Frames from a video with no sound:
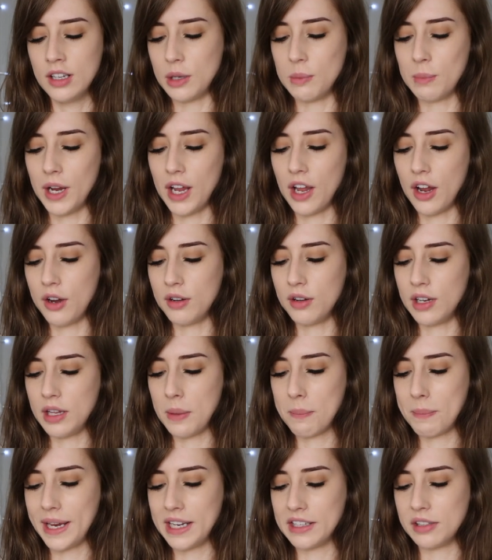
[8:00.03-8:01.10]
So my only
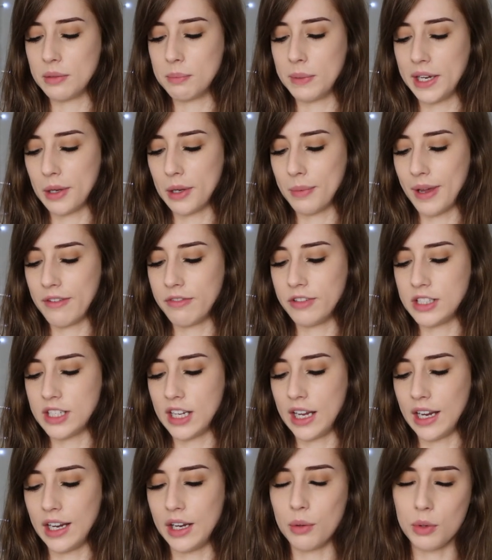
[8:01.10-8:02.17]
piece of makeup every
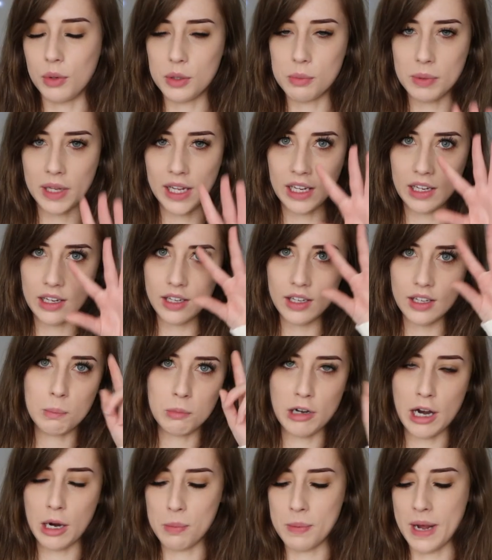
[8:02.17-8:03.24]
day would be
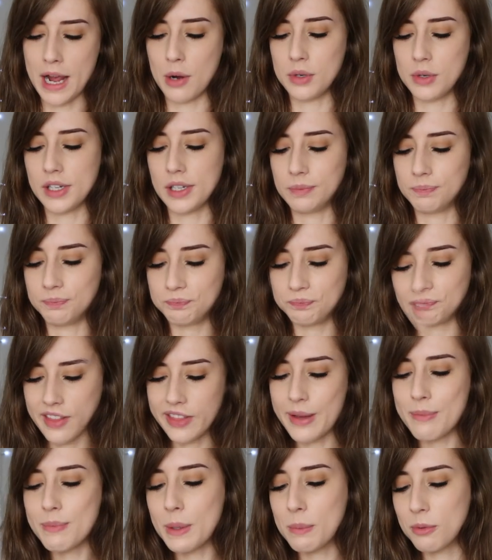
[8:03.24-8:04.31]
brow powder.
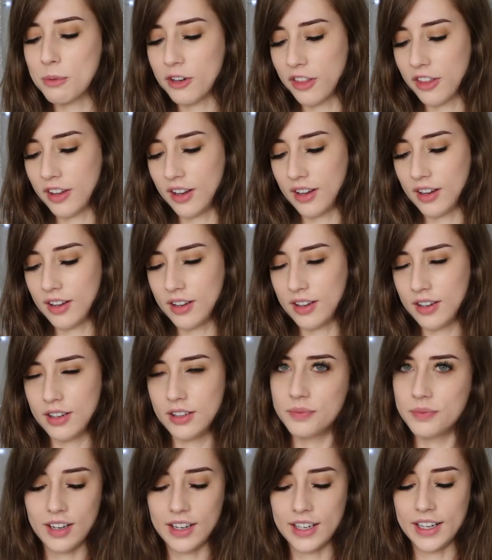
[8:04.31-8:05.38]
Then my brother,
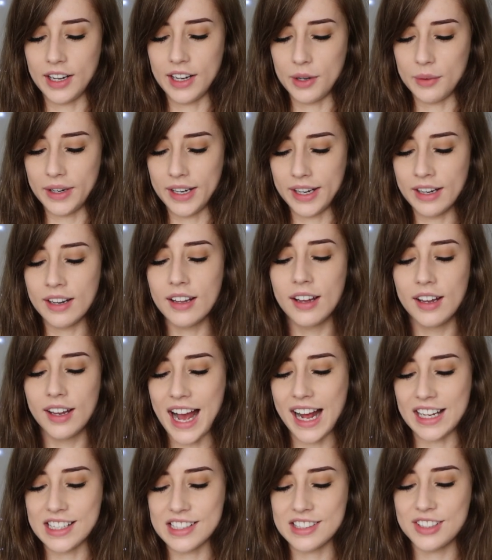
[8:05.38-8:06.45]
hi Owen,
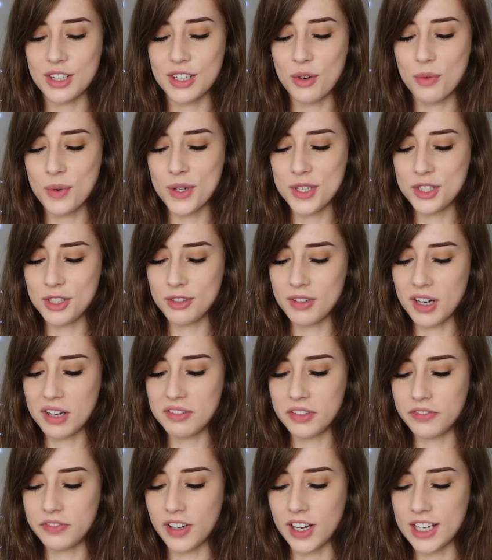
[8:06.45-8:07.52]
asked, would you
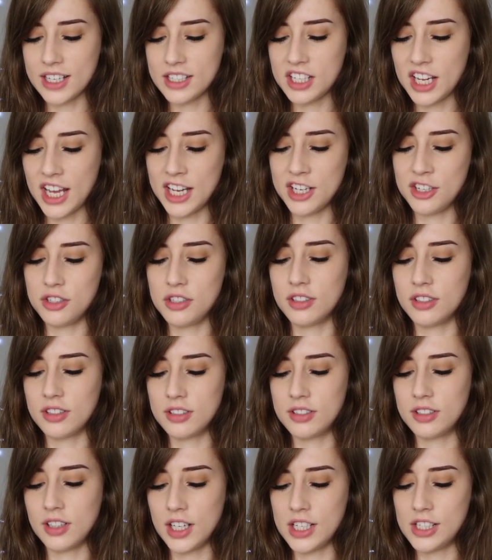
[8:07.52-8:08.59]
rather fight 10
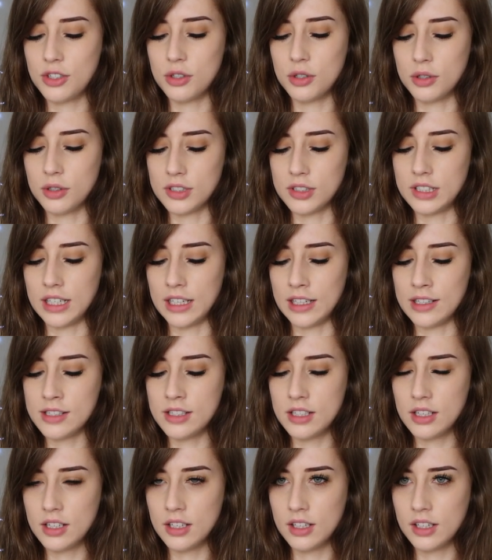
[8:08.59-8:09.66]
duck-sized
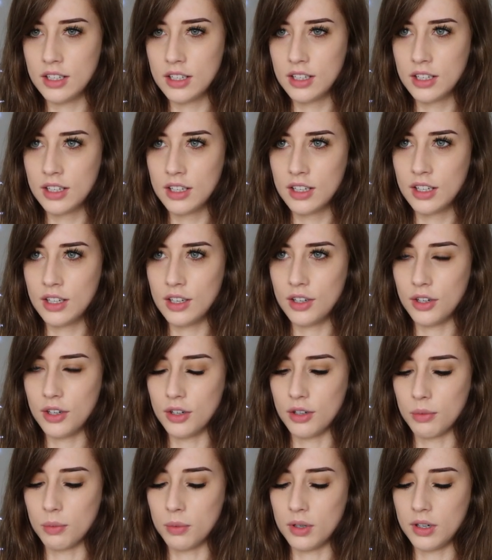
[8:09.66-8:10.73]
horses
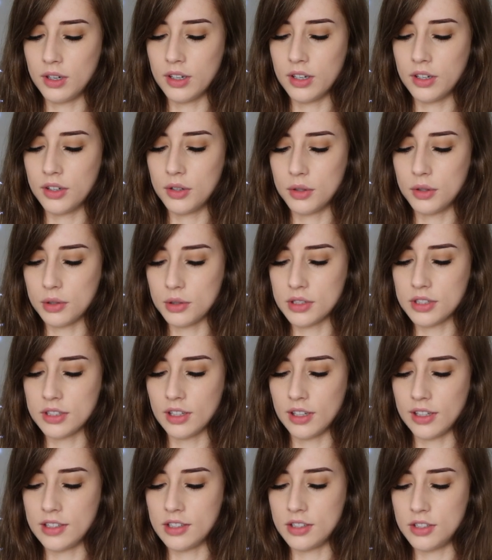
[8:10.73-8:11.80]
or one
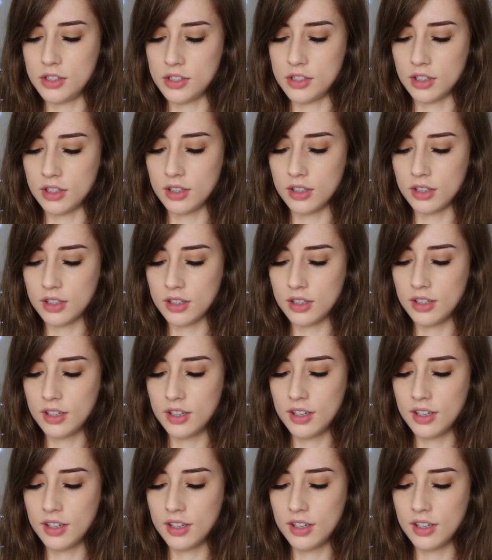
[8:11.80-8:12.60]
horse-sized duck?